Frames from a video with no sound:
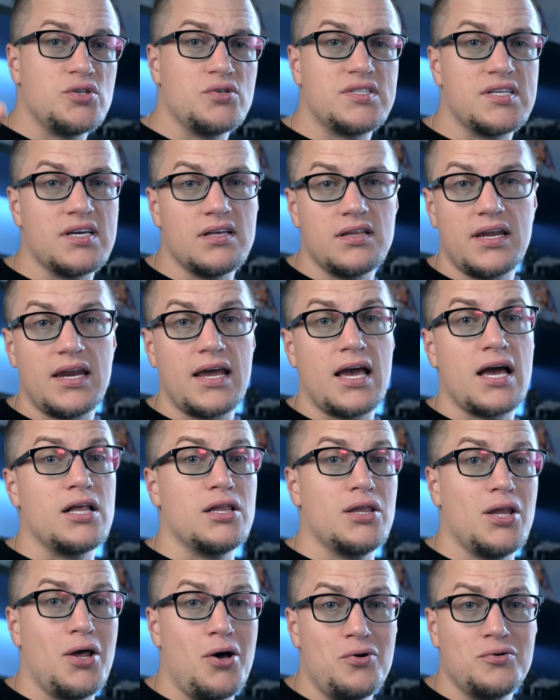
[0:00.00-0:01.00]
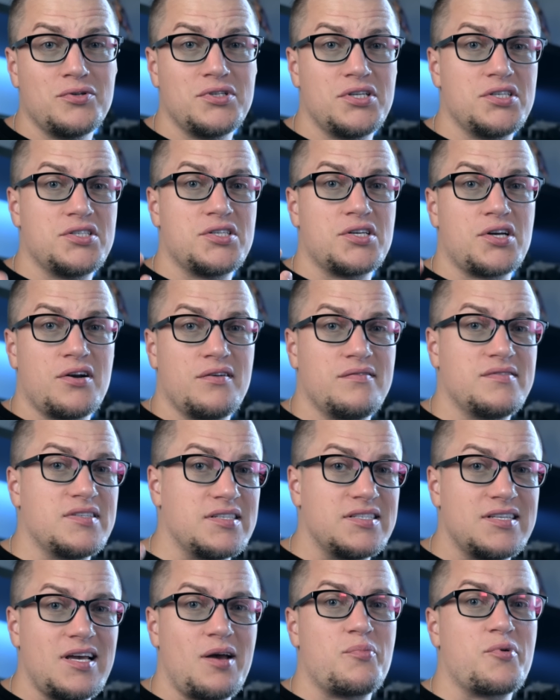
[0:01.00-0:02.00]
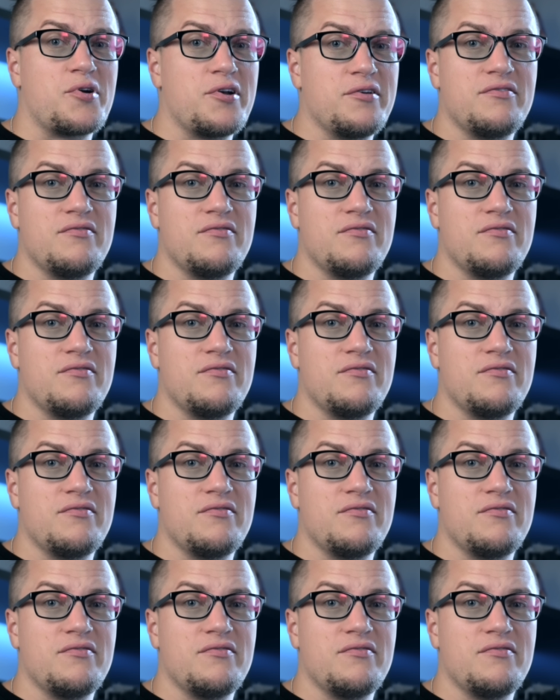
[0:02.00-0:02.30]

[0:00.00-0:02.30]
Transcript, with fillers: utility alone deserves a separate